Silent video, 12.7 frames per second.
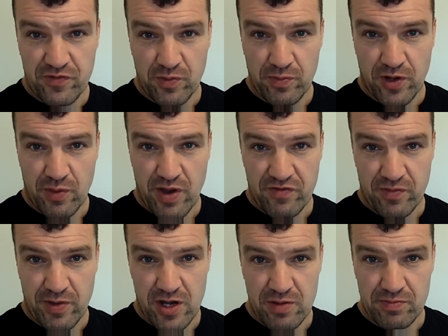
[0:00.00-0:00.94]
football away
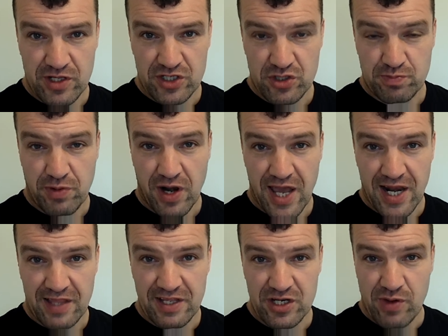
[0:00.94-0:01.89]
from home. They should
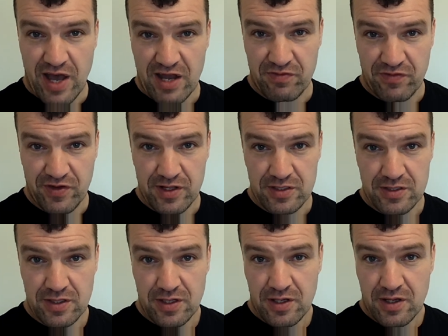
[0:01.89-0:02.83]
play like they do at Anfield.